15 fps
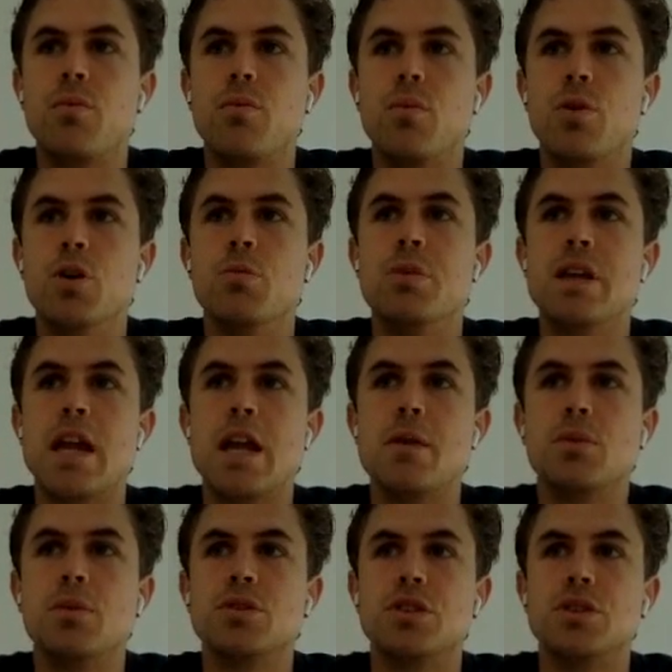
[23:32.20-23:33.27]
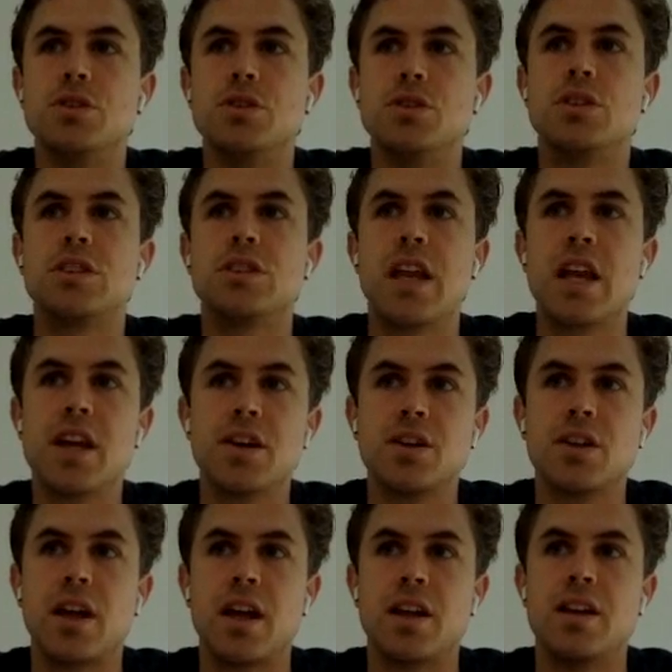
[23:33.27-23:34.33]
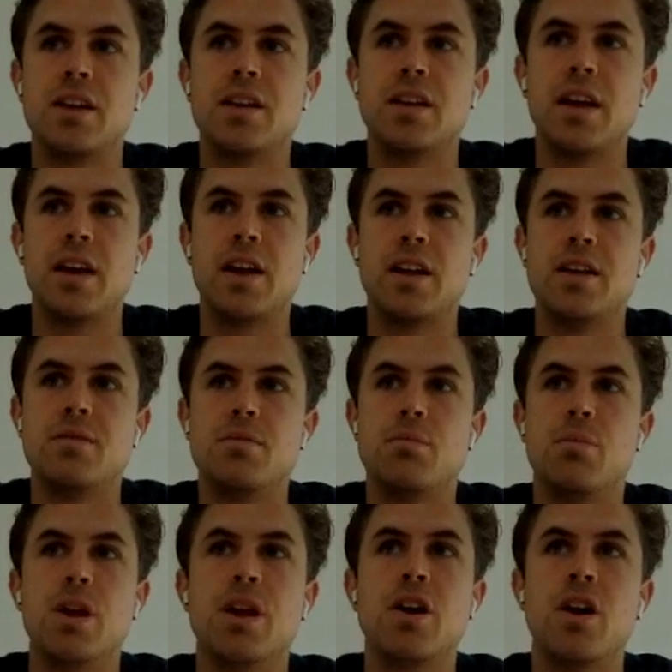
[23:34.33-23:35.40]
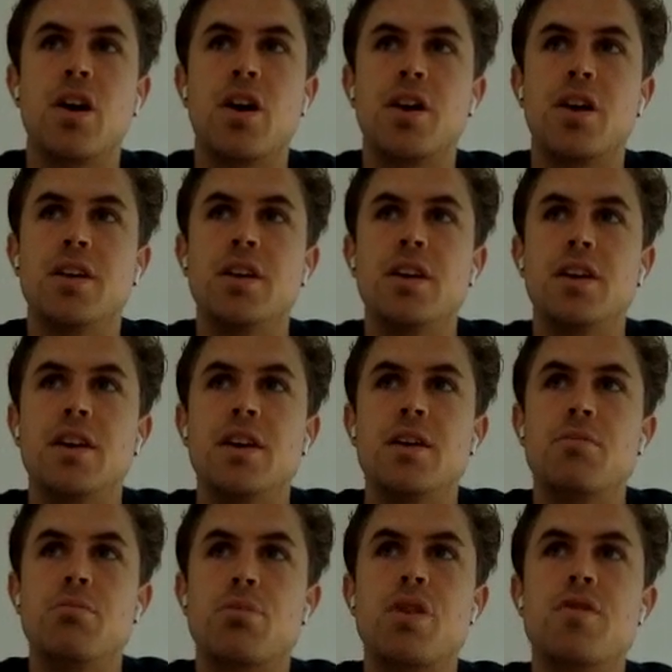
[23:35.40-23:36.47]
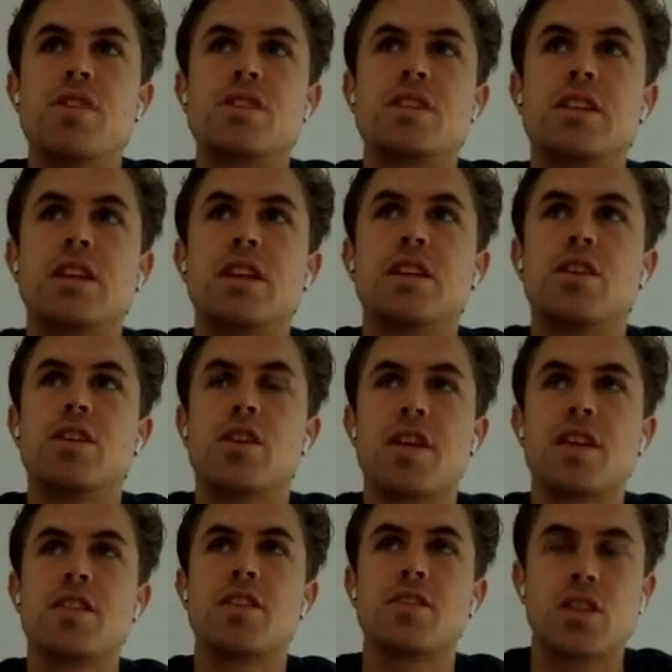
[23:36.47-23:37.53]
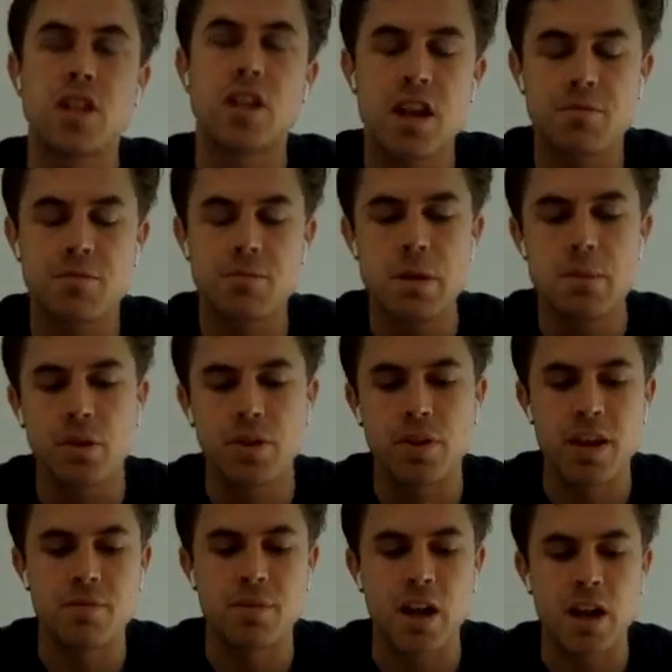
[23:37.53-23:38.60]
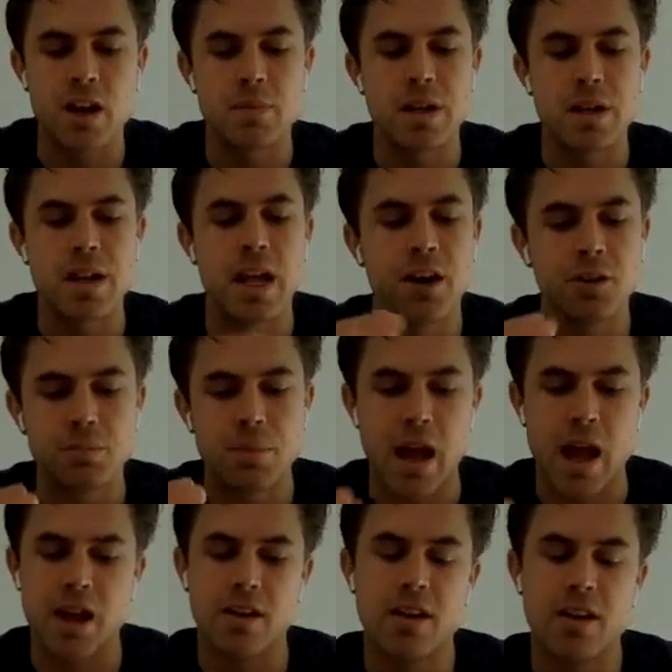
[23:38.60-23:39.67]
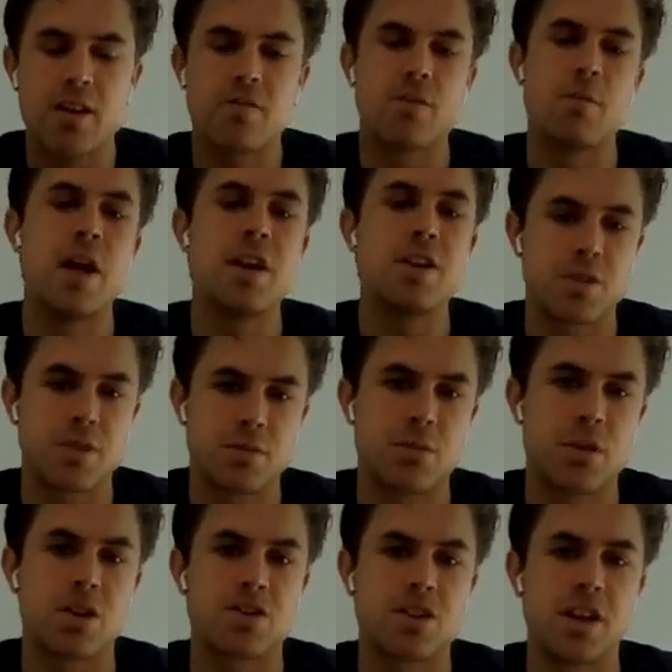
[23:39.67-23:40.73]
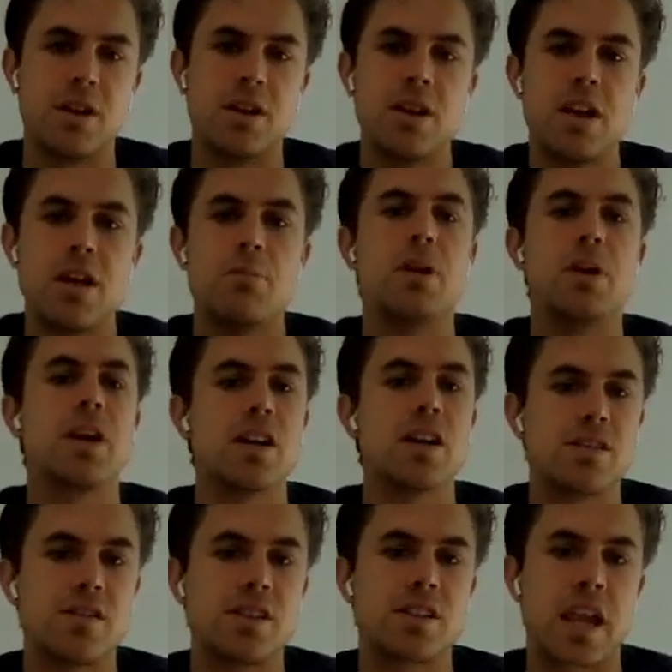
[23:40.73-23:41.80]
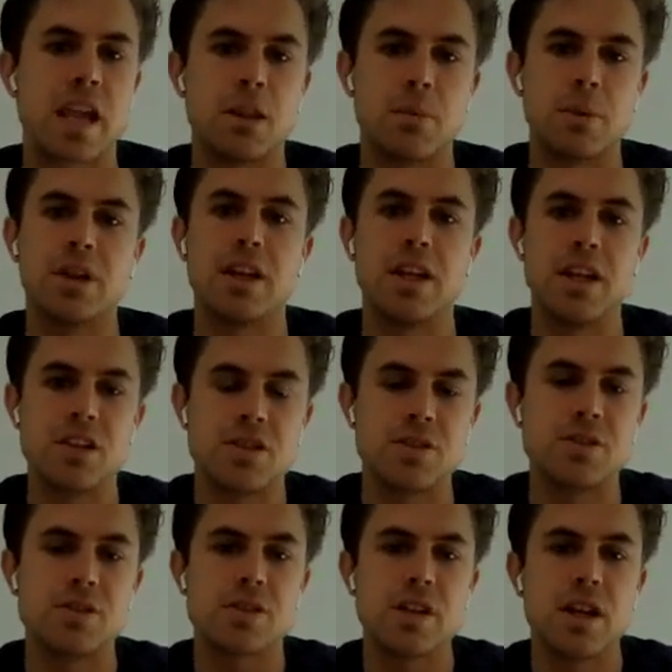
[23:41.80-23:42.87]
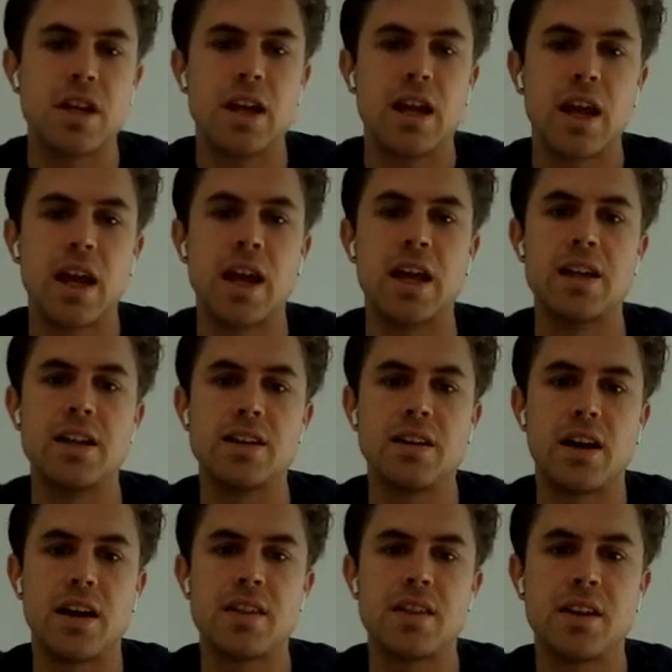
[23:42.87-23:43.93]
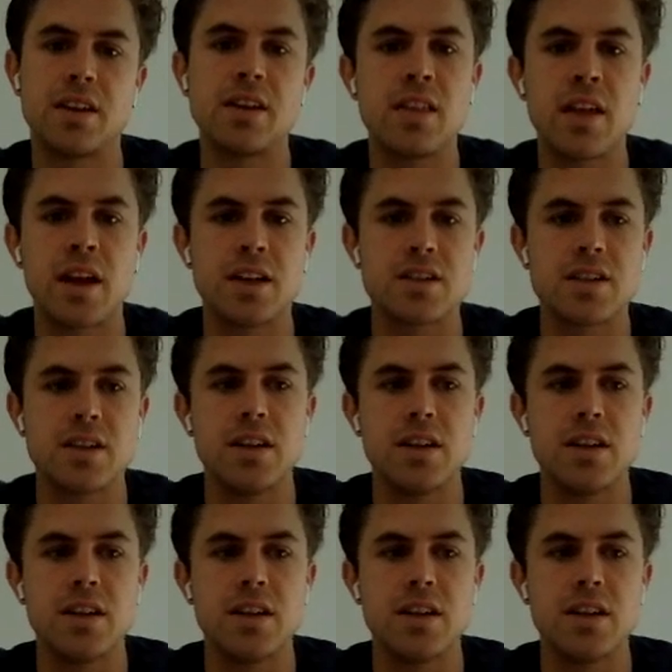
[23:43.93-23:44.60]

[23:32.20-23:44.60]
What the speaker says: we'll be able to scale and bring on. Previously, I think there's a lot of people that have kind of been held back from entering blockchain because of the scalability issues. And I think that